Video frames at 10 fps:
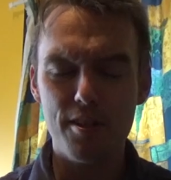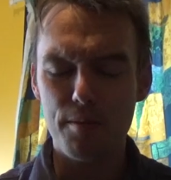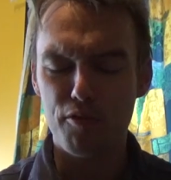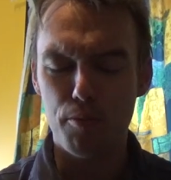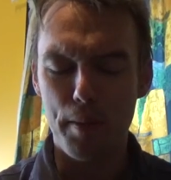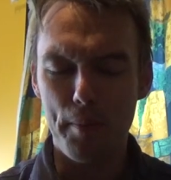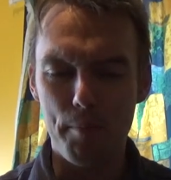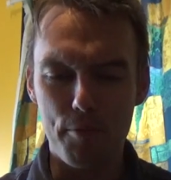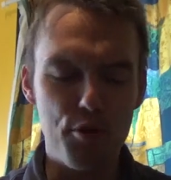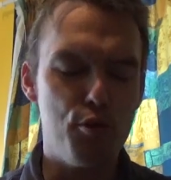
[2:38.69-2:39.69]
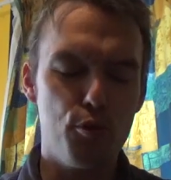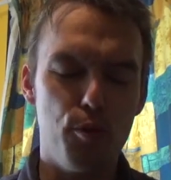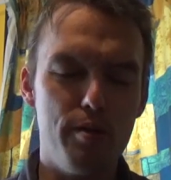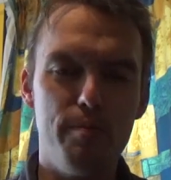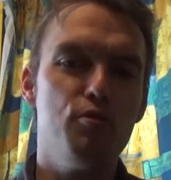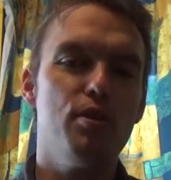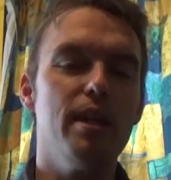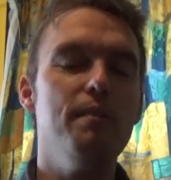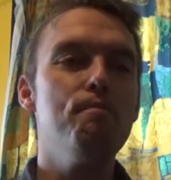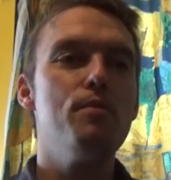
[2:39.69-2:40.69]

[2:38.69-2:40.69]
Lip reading: something for my mum, which has always been tricky.